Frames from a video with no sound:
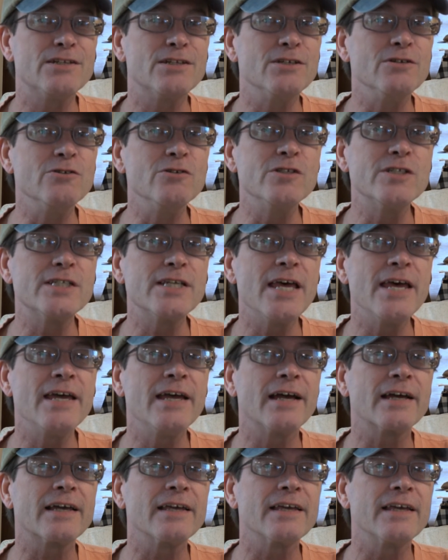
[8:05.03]

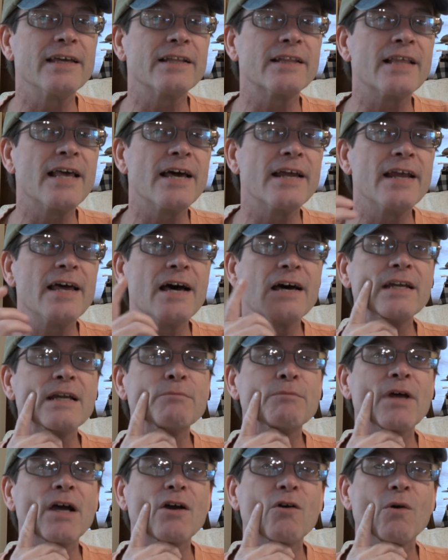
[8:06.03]
Tuesday I can get that out,
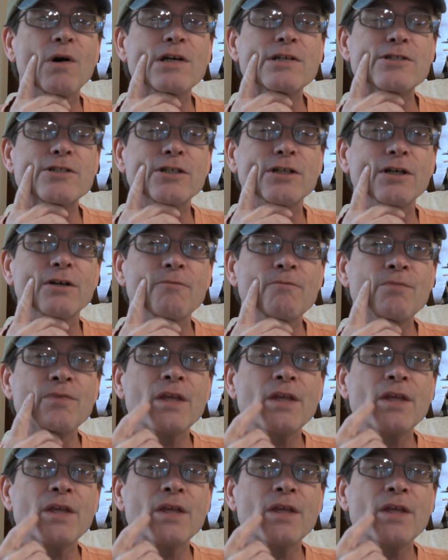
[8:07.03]
I'm not quite sure.